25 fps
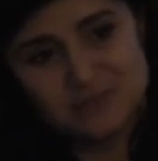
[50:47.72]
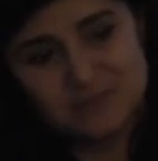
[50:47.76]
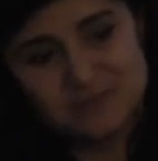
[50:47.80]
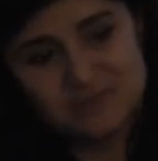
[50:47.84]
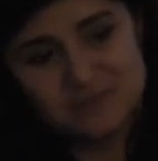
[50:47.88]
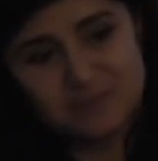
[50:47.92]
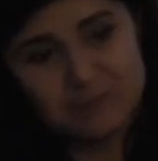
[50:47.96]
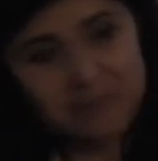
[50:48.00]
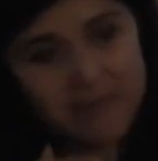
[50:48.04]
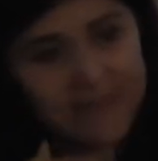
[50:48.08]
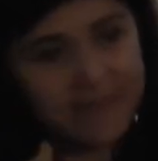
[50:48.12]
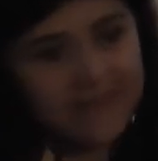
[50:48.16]

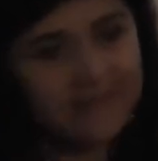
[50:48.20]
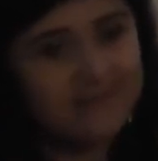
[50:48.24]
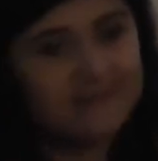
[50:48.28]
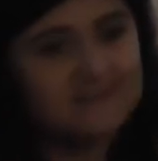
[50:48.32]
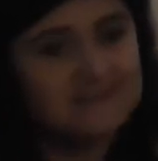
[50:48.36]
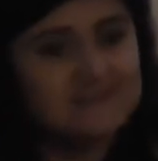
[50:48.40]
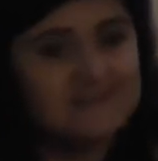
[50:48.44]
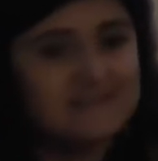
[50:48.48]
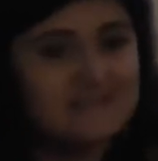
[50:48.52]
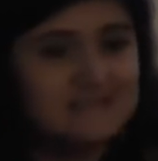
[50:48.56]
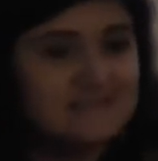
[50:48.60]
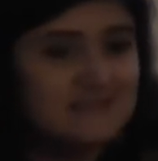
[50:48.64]

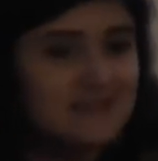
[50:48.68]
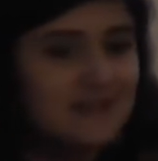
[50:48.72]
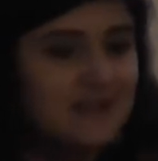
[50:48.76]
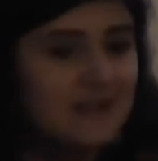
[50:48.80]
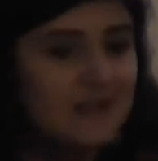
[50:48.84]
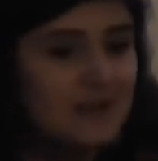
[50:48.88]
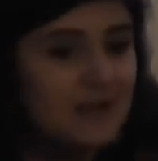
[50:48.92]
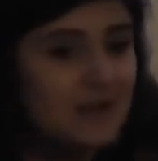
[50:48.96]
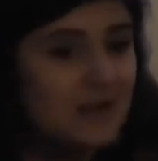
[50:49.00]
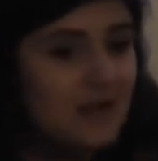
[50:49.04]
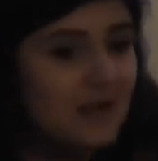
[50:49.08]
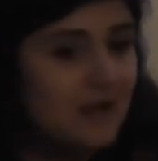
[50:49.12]
debates.
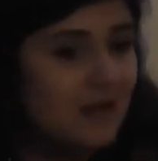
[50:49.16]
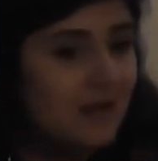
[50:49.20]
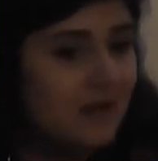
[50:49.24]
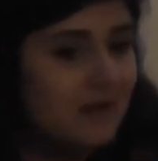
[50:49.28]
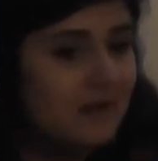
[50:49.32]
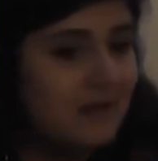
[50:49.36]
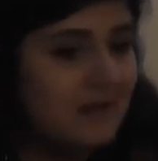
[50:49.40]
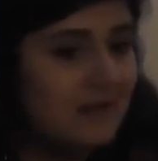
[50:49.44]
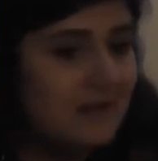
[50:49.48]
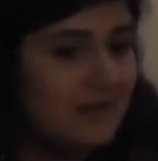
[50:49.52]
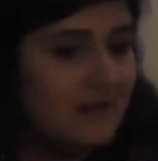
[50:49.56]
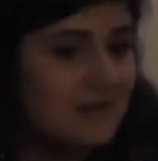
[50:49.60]

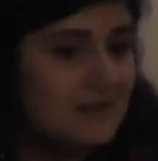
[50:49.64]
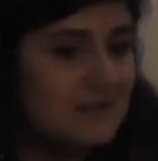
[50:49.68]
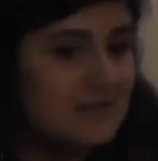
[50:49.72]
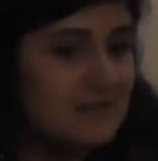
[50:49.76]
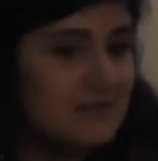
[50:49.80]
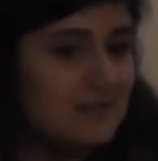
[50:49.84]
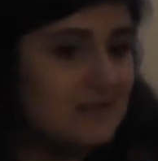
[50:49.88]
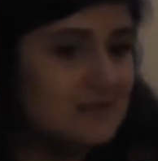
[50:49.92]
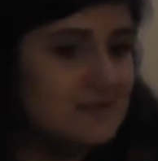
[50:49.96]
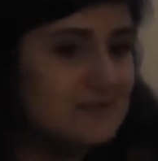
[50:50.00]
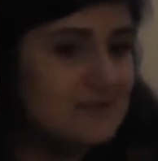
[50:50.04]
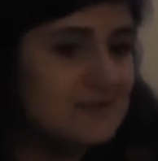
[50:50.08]
There are
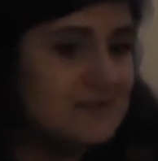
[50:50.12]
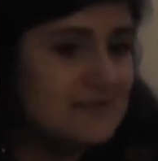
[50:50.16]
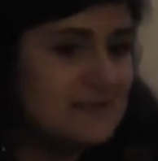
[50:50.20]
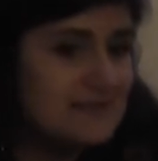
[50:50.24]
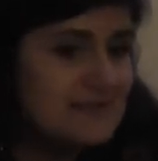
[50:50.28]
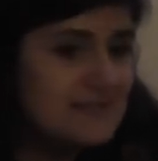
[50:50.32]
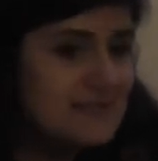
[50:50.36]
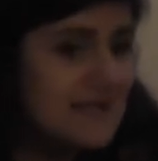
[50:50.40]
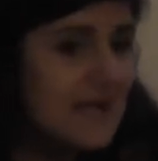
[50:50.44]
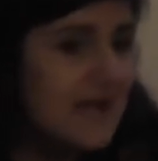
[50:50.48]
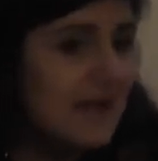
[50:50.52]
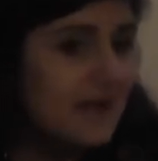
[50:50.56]
those
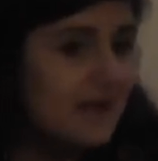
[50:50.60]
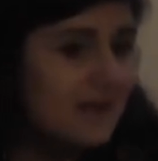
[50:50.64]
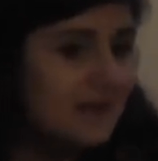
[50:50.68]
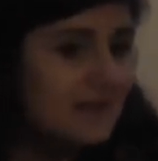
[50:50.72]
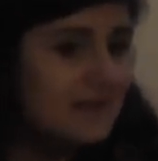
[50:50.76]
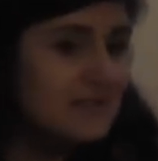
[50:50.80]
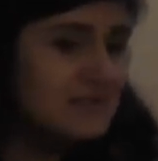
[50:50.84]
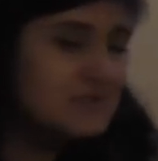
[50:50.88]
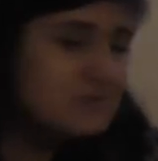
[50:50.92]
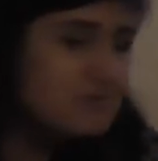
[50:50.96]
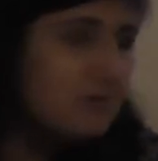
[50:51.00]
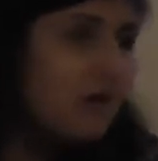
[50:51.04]

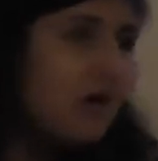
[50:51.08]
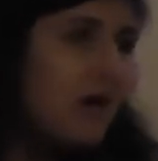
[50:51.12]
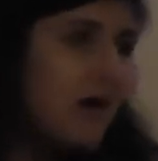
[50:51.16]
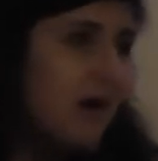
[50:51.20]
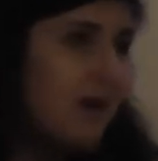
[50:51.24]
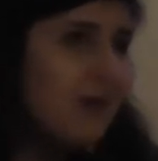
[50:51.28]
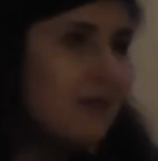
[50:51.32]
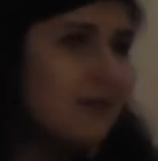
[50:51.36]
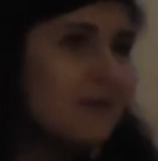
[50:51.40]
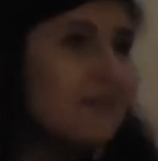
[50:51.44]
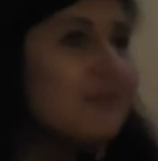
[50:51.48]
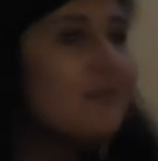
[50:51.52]
Stalinist
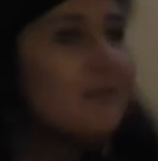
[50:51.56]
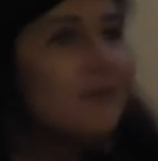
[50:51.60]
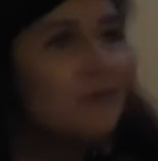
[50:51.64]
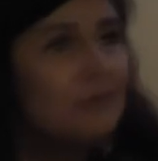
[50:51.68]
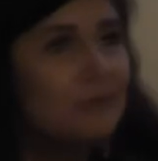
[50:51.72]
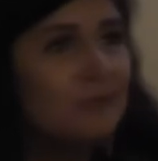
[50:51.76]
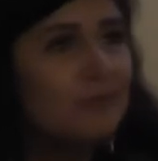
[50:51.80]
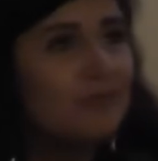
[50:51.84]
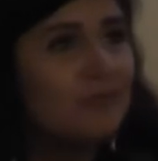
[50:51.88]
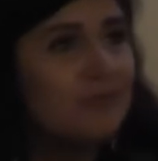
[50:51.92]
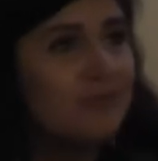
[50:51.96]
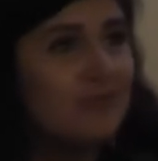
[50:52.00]
one
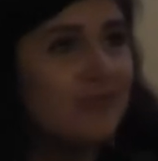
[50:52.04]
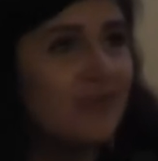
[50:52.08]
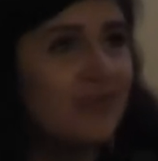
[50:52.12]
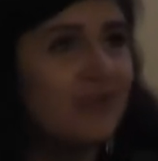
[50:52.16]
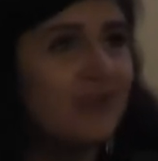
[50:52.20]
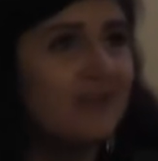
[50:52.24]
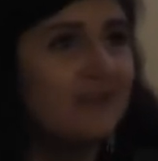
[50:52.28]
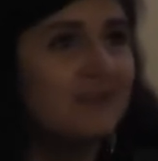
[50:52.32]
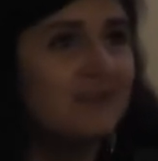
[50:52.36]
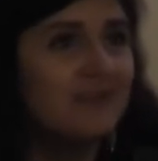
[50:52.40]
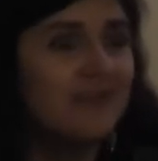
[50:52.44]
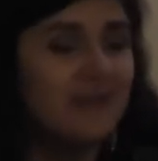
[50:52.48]
who
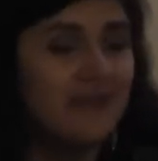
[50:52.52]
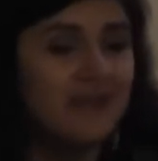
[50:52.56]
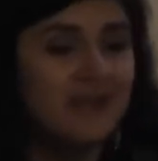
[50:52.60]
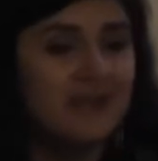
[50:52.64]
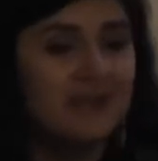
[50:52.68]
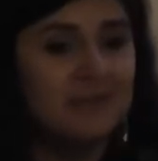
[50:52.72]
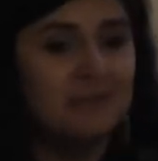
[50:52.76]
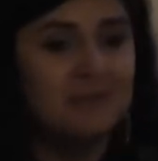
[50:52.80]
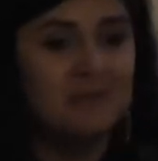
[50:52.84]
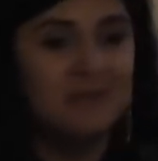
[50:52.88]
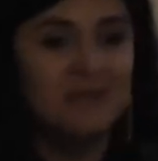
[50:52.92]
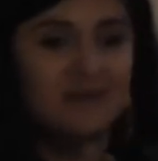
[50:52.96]
think the
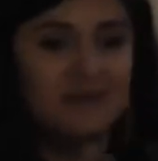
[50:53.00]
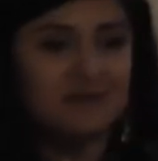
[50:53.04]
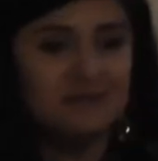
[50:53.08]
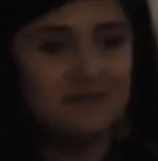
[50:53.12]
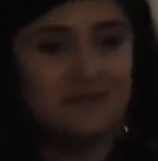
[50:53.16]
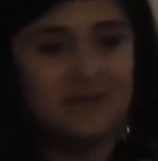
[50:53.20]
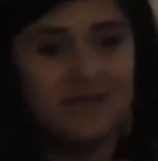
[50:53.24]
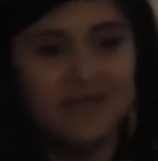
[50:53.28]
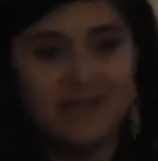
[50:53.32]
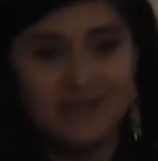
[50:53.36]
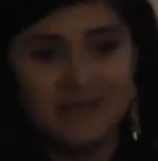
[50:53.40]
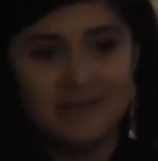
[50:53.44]
enemy of
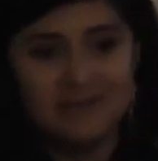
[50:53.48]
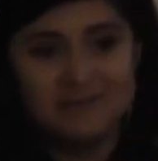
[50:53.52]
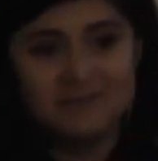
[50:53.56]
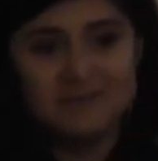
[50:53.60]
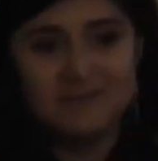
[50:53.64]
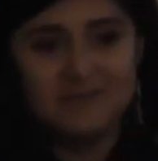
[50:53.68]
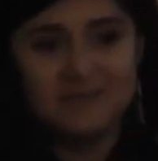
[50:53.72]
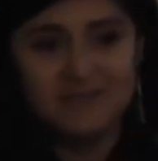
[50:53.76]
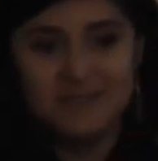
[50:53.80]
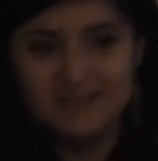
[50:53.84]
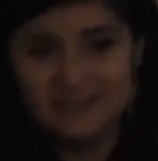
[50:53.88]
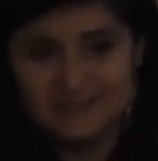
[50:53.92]
the
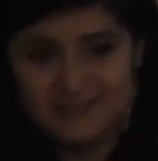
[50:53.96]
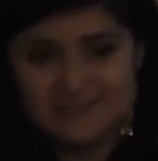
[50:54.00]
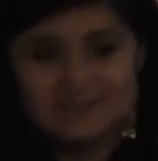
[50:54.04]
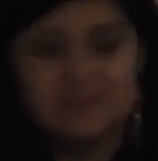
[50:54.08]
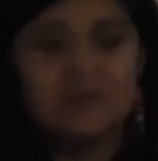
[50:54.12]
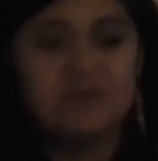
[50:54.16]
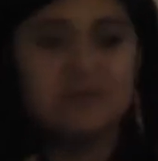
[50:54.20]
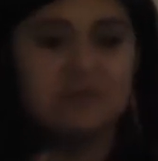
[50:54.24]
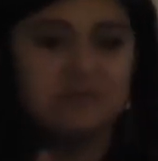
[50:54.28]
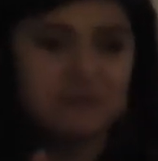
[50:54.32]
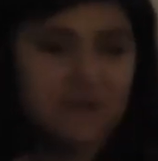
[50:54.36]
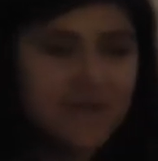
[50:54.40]
enemy is
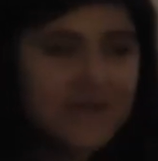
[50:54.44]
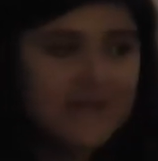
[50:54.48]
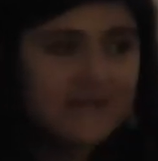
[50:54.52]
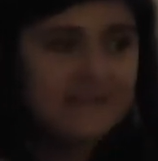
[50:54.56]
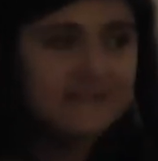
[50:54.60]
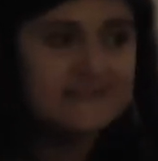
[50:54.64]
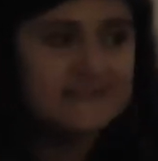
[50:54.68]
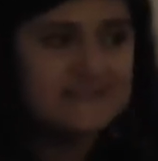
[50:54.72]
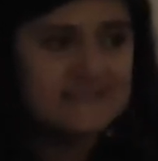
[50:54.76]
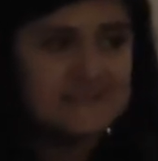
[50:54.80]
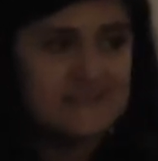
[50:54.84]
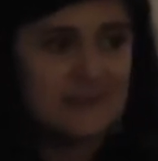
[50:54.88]
my
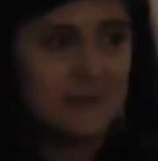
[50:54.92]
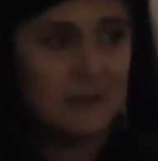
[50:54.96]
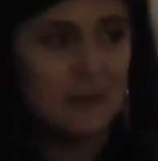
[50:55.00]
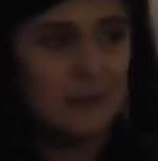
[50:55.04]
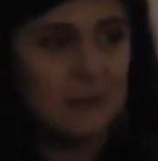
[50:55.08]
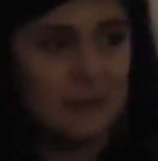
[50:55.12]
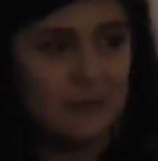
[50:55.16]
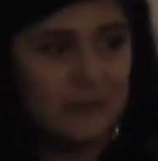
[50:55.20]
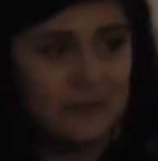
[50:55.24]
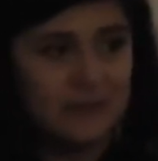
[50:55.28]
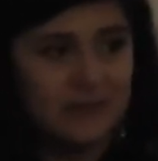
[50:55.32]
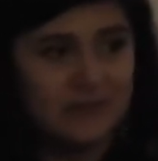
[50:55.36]
friend,
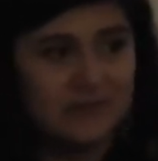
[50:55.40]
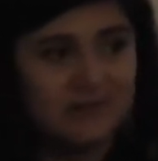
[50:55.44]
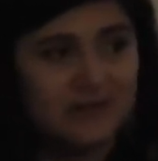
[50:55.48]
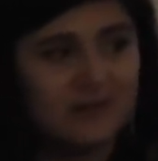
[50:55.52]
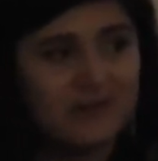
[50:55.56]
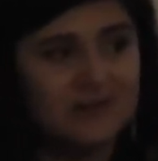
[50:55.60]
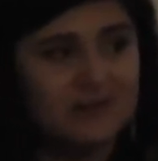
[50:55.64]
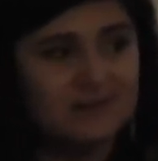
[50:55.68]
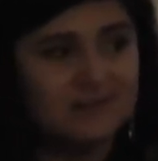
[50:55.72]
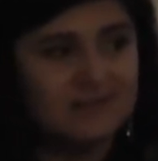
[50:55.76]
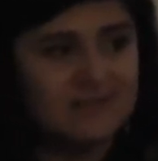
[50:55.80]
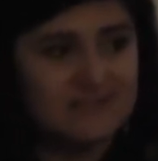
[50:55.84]
so
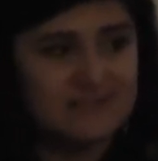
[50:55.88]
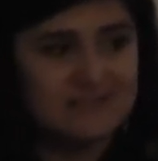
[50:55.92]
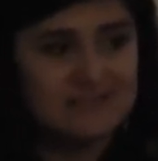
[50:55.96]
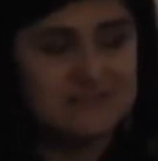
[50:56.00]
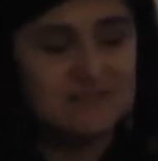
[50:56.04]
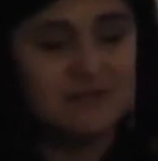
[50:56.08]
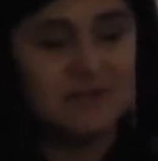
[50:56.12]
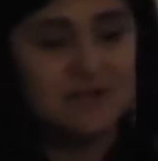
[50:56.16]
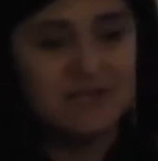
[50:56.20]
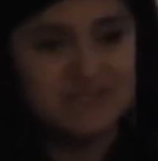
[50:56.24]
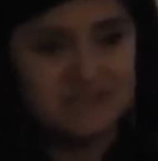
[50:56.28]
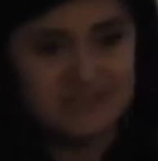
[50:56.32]
Iran
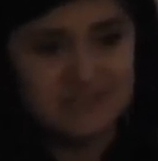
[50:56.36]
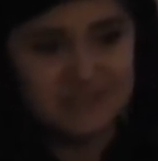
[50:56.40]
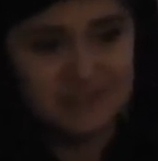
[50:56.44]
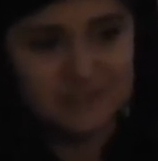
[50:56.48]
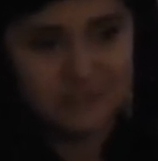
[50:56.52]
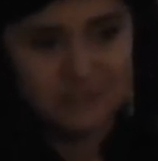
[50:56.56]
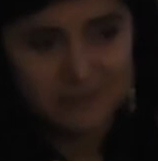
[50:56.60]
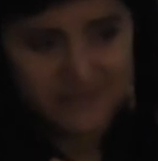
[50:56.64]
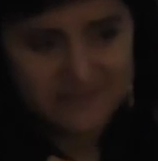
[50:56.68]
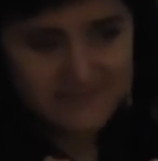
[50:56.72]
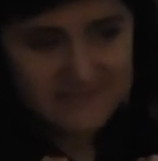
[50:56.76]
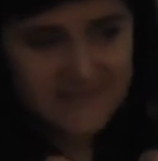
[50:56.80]
is fighting
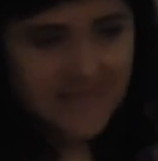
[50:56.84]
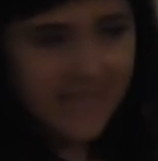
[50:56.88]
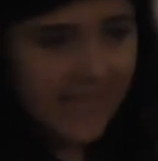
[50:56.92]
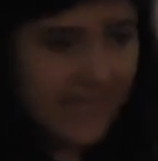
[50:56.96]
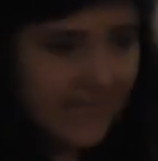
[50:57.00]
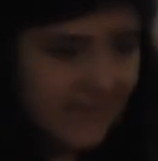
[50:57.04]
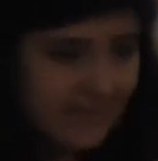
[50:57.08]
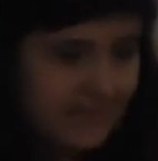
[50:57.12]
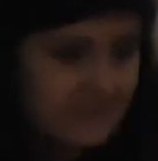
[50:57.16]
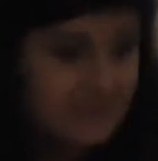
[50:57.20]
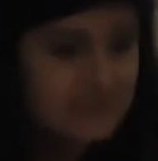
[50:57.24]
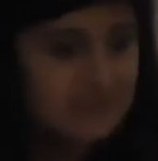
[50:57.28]

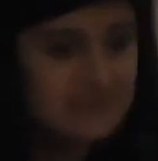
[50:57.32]
USA,